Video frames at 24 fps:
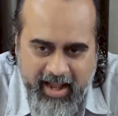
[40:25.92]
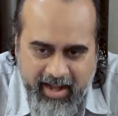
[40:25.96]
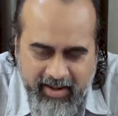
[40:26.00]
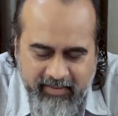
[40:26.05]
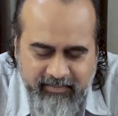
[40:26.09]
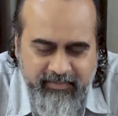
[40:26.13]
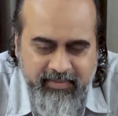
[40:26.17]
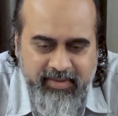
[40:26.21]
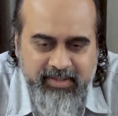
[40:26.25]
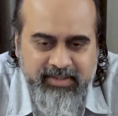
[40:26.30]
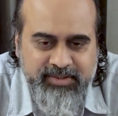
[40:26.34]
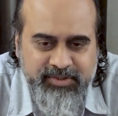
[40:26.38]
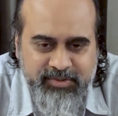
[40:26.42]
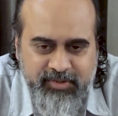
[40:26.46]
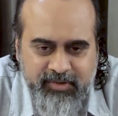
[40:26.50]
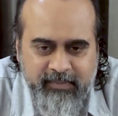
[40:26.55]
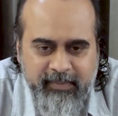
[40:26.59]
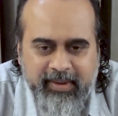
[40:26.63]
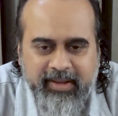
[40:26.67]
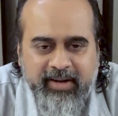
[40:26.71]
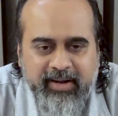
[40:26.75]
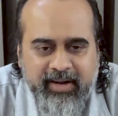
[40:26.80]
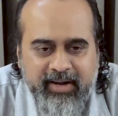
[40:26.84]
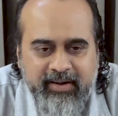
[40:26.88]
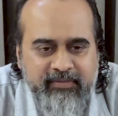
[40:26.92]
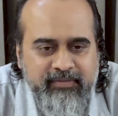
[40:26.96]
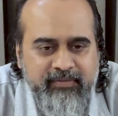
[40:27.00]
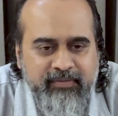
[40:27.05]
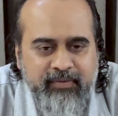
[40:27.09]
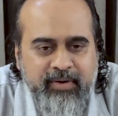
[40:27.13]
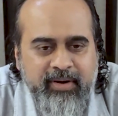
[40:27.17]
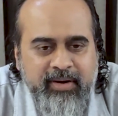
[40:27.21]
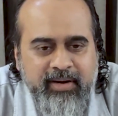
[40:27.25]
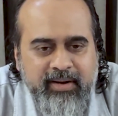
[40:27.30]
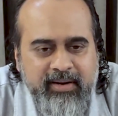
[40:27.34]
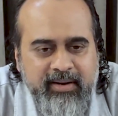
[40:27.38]
And we should be
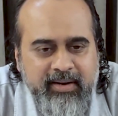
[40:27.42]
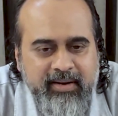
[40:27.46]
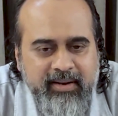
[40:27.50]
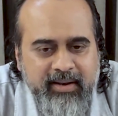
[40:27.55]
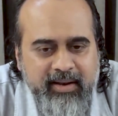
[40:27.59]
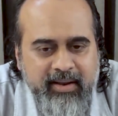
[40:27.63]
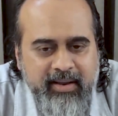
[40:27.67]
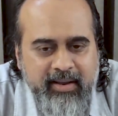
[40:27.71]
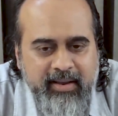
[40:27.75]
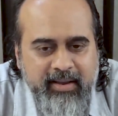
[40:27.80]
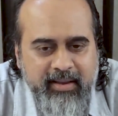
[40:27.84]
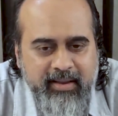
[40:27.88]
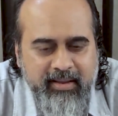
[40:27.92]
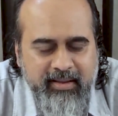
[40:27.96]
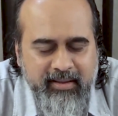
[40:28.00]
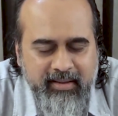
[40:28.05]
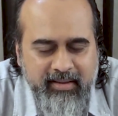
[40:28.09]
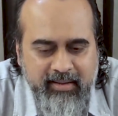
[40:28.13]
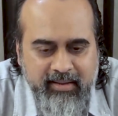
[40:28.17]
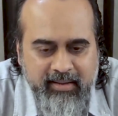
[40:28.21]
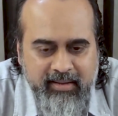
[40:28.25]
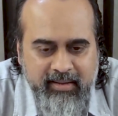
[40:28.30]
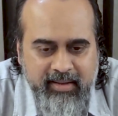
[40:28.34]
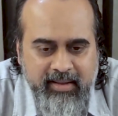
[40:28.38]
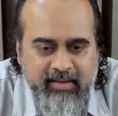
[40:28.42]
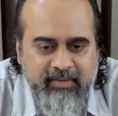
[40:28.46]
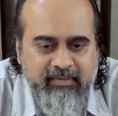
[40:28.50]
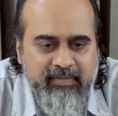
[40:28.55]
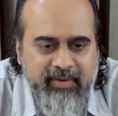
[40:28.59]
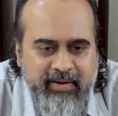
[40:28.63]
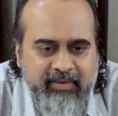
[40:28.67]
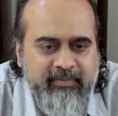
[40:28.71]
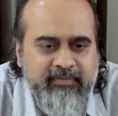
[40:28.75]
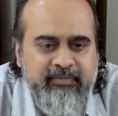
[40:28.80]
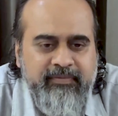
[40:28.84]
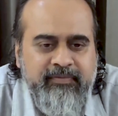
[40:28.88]
grateful
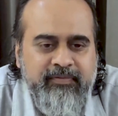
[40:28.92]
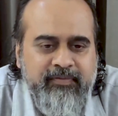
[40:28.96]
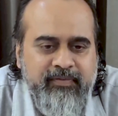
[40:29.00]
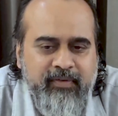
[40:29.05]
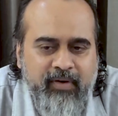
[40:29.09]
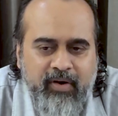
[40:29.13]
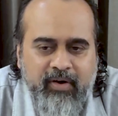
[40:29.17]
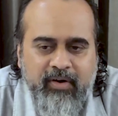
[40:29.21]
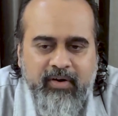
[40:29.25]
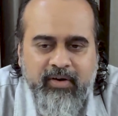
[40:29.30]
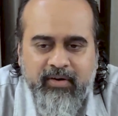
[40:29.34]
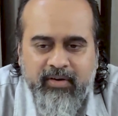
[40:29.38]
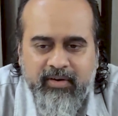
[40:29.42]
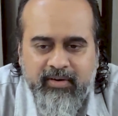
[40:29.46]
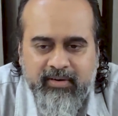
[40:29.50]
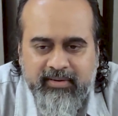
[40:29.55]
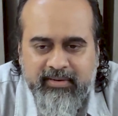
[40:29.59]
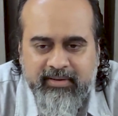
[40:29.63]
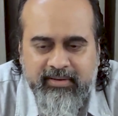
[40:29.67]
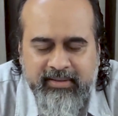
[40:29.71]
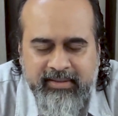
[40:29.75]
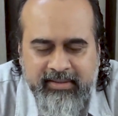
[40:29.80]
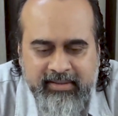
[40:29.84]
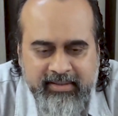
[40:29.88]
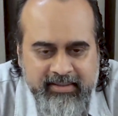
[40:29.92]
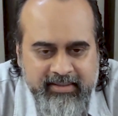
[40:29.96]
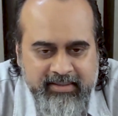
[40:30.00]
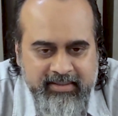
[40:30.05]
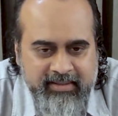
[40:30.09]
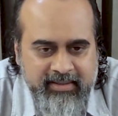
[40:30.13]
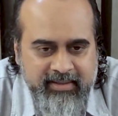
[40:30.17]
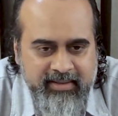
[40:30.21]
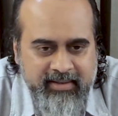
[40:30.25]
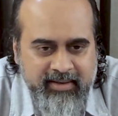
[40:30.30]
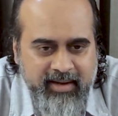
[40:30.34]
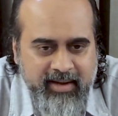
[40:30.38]
even for
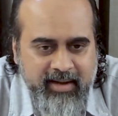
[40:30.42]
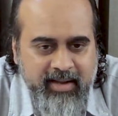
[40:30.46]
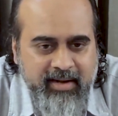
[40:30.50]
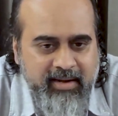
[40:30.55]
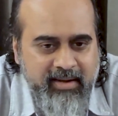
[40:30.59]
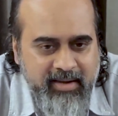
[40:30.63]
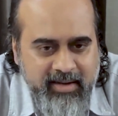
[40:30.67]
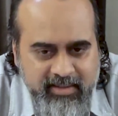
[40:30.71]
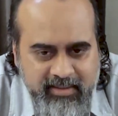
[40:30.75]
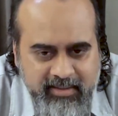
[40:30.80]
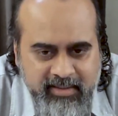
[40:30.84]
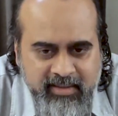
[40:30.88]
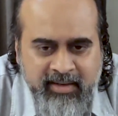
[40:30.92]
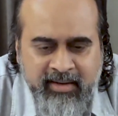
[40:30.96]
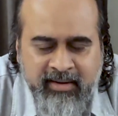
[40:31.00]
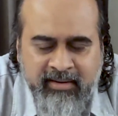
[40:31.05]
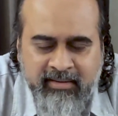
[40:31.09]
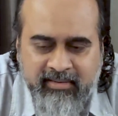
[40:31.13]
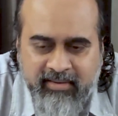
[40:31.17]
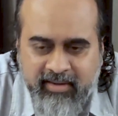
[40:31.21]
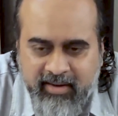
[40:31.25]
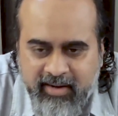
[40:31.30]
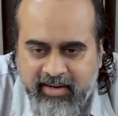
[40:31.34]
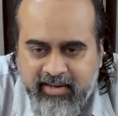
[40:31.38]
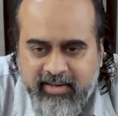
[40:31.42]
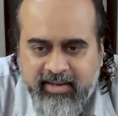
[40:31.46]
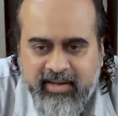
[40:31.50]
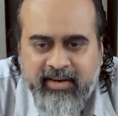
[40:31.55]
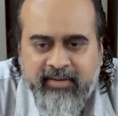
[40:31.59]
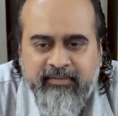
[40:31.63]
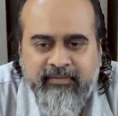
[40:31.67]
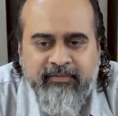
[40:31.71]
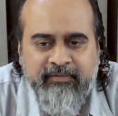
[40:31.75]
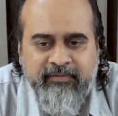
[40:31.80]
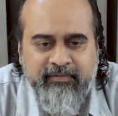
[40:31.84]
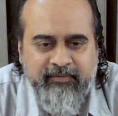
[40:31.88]
a little
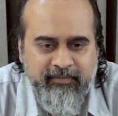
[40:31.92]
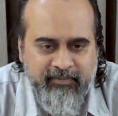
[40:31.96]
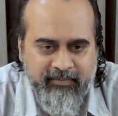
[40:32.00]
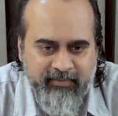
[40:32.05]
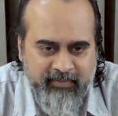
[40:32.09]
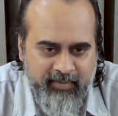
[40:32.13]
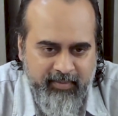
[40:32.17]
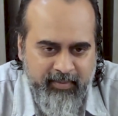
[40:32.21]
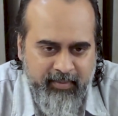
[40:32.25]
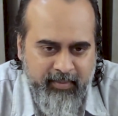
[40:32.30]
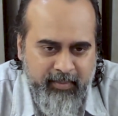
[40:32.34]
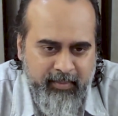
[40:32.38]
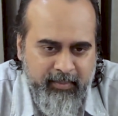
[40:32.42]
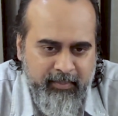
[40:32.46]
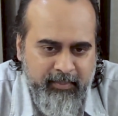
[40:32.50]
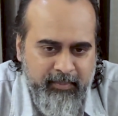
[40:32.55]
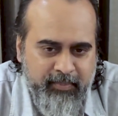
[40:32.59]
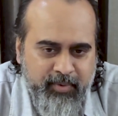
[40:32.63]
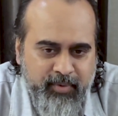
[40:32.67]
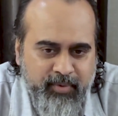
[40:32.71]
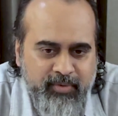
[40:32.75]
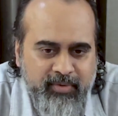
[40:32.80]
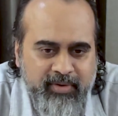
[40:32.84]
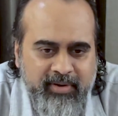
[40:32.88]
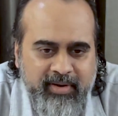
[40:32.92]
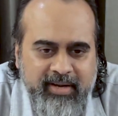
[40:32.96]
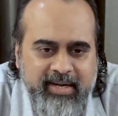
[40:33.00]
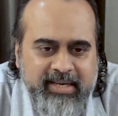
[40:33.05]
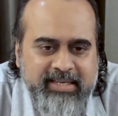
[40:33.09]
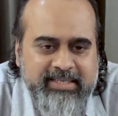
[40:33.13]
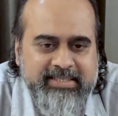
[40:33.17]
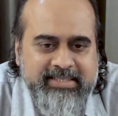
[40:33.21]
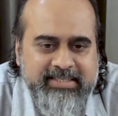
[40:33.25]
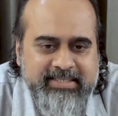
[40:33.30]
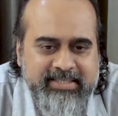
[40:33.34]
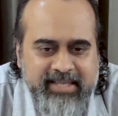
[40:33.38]
relative
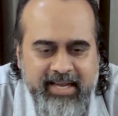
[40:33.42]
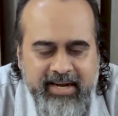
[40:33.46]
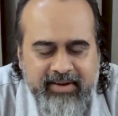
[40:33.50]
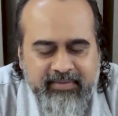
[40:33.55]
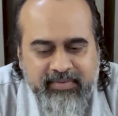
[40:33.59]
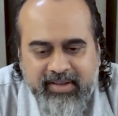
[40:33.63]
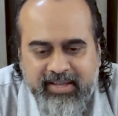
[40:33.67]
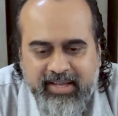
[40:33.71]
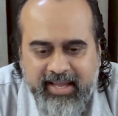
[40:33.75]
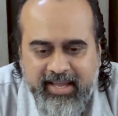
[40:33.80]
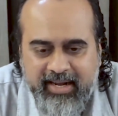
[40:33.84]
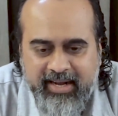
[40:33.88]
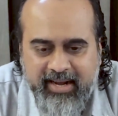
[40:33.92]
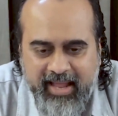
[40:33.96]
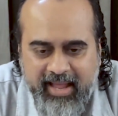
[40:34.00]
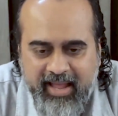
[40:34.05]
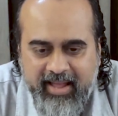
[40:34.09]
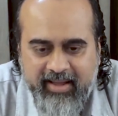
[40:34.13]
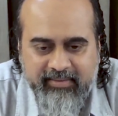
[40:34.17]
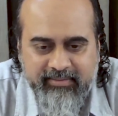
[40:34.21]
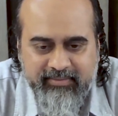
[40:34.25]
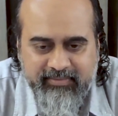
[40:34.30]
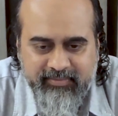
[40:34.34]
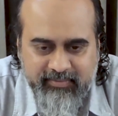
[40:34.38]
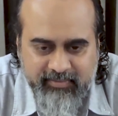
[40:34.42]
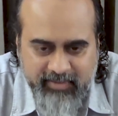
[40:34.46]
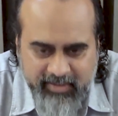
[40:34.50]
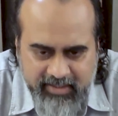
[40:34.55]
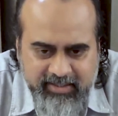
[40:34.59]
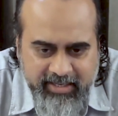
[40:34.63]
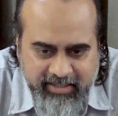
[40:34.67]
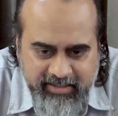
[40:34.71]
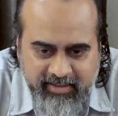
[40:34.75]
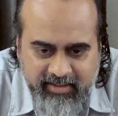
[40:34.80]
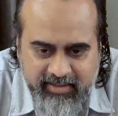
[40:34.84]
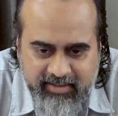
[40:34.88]
progress that we can have
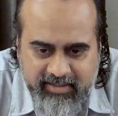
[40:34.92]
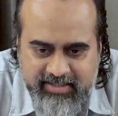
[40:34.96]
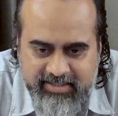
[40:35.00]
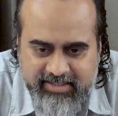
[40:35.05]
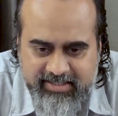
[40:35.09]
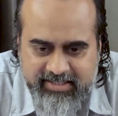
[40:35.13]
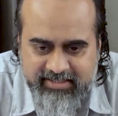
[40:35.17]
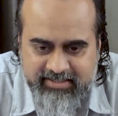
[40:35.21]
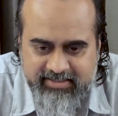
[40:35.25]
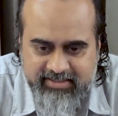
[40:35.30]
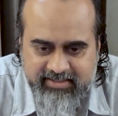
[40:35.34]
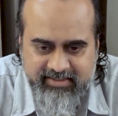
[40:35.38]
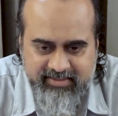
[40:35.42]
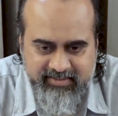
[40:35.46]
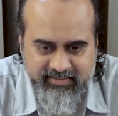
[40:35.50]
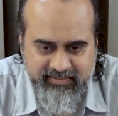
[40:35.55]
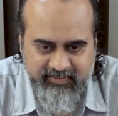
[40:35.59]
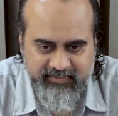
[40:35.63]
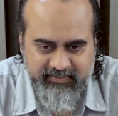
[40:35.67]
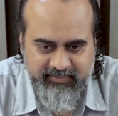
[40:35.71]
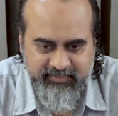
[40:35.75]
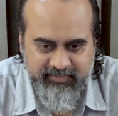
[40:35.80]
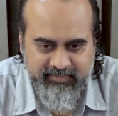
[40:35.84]
in the internal sense.